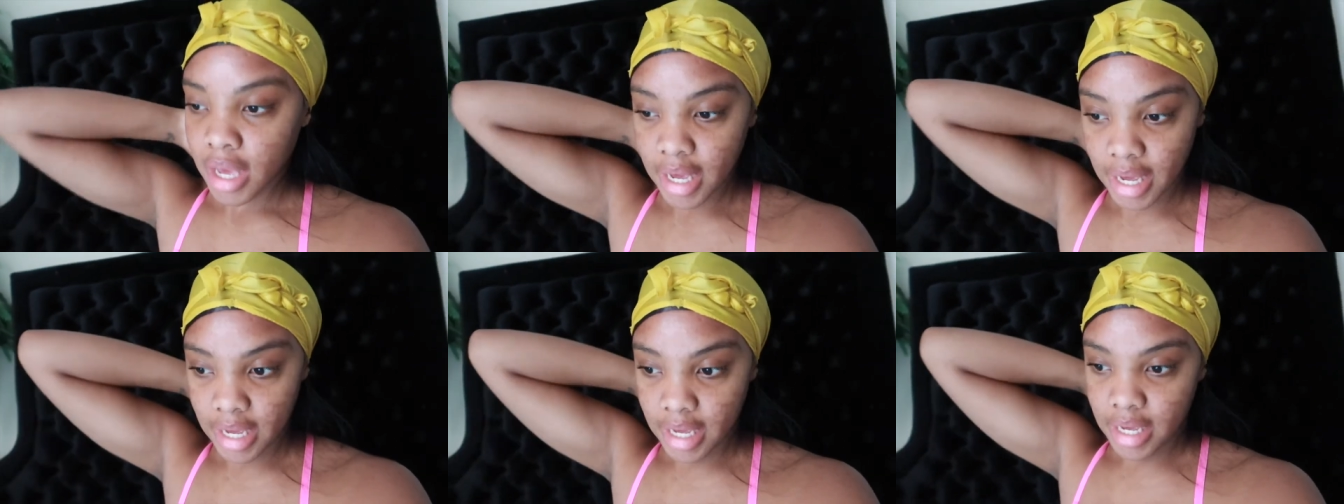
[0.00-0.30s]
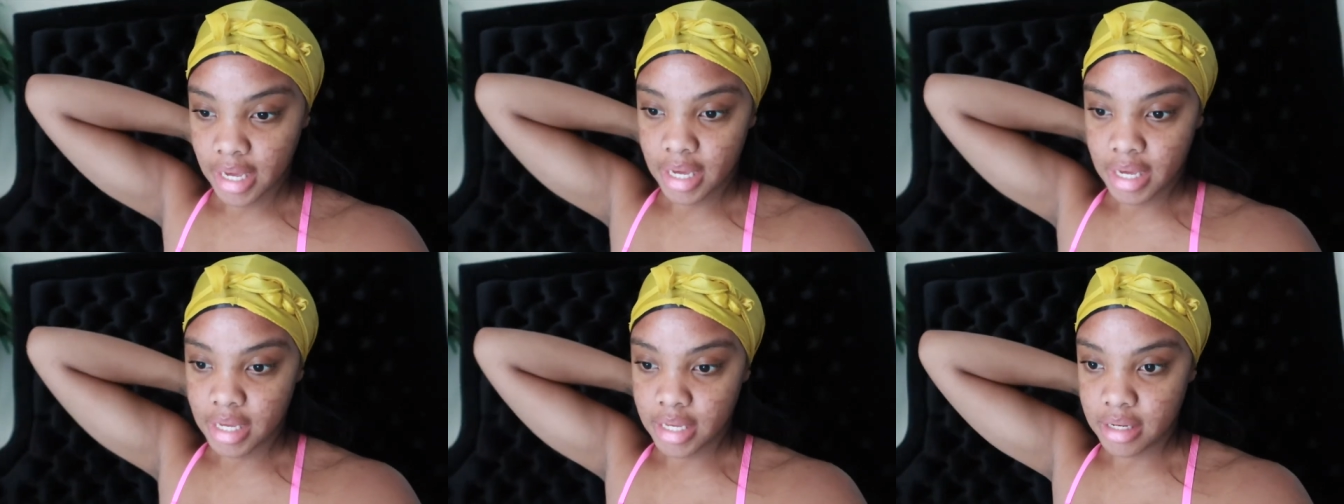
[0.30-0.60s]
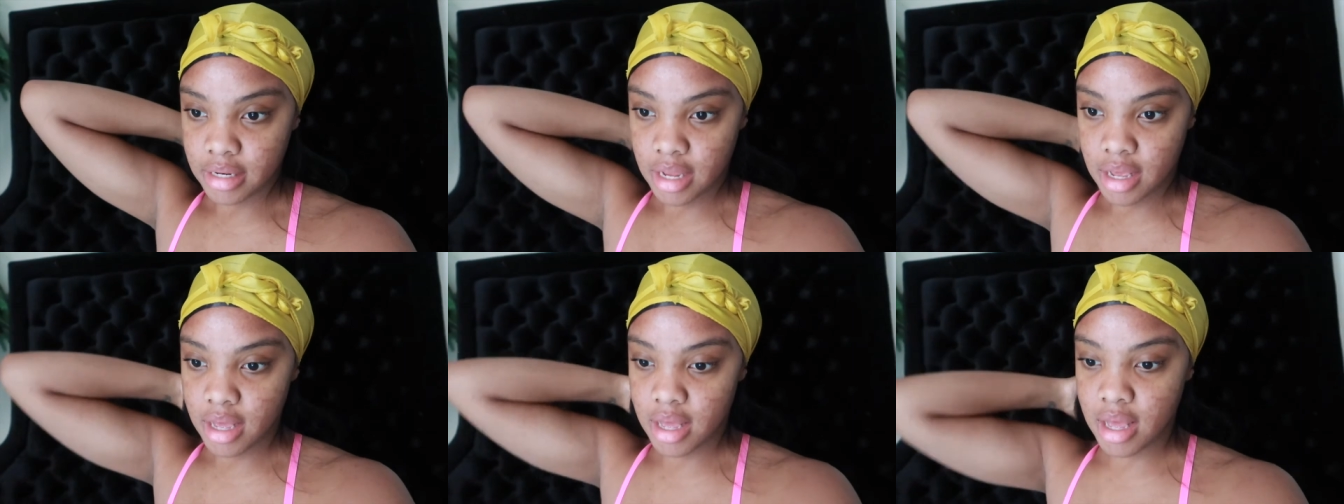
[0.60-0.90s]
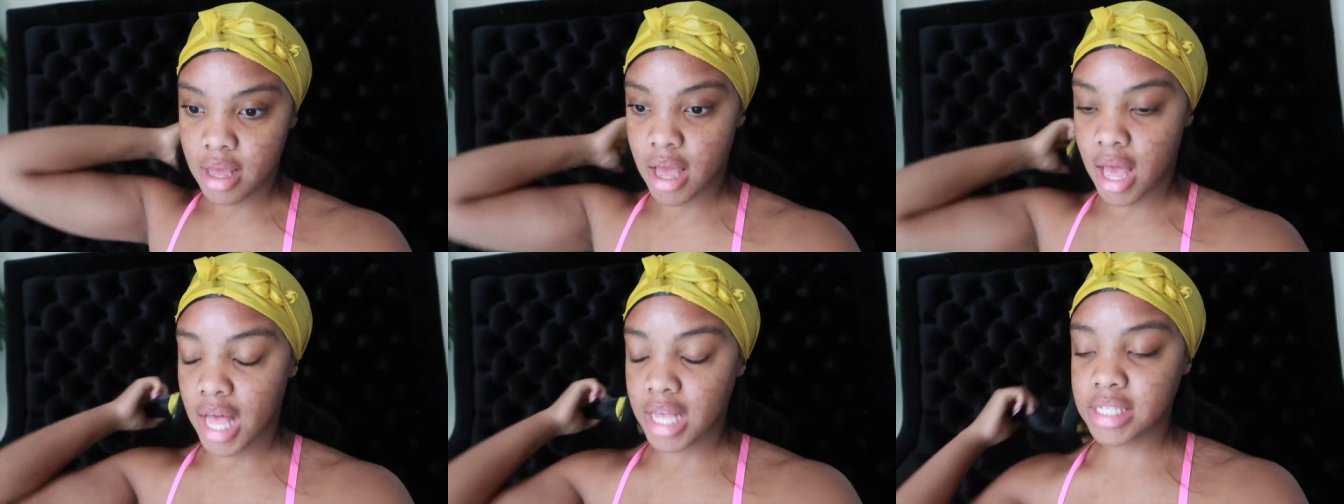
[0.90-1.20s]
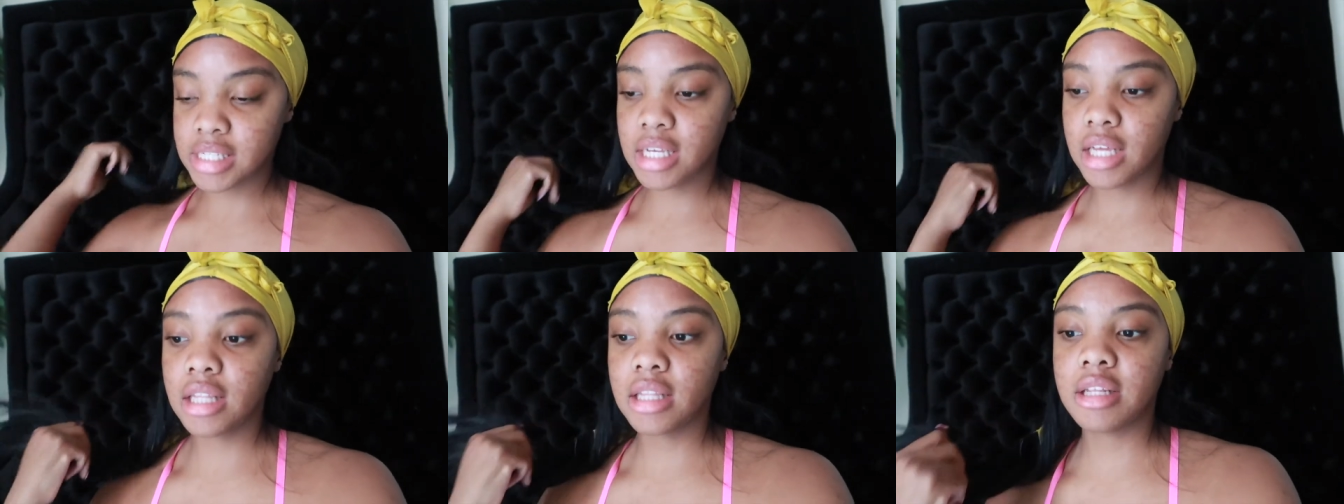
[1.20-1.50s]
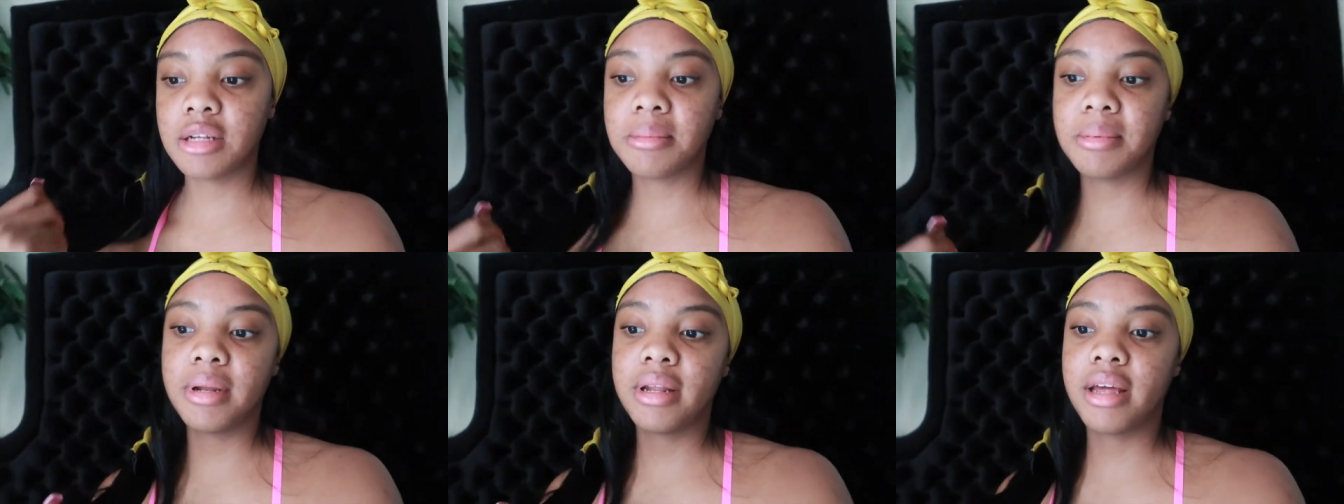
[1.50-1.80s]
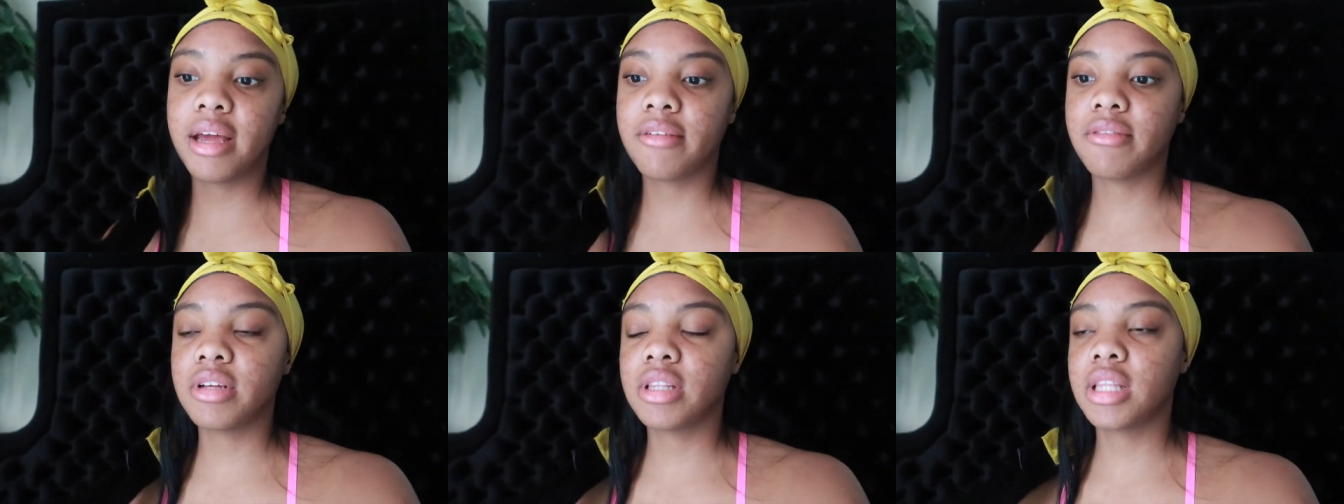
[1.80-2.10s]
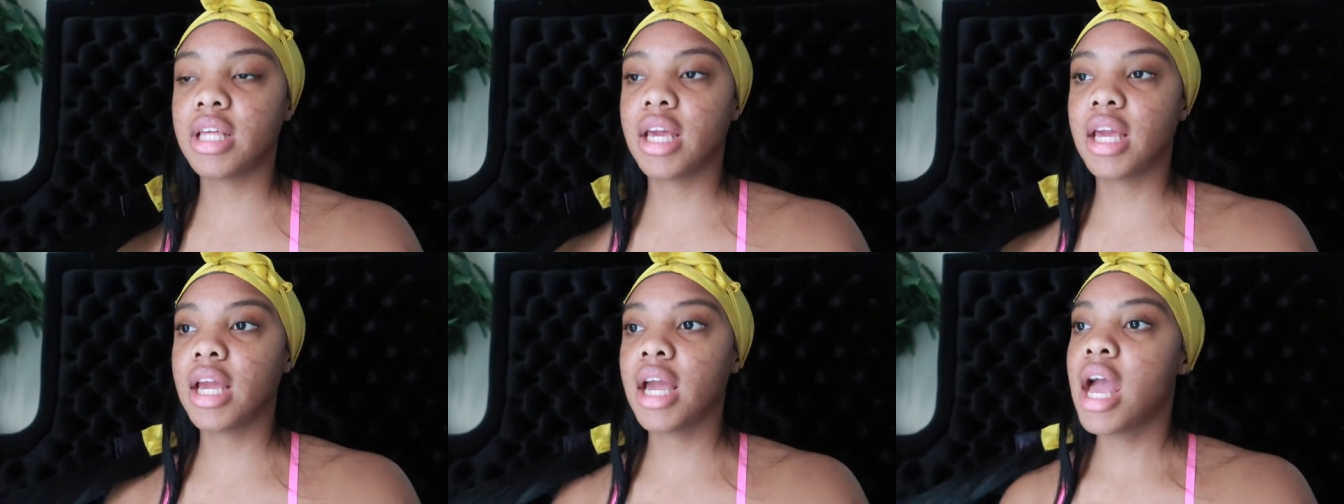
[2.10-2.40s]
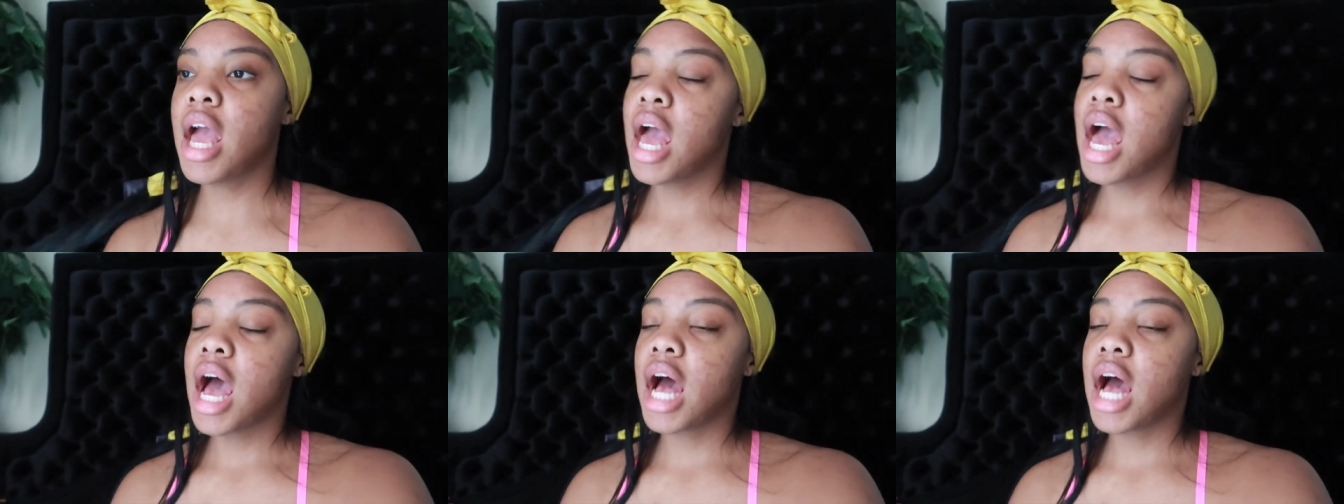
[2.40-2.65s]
and I sell a little bit of everything.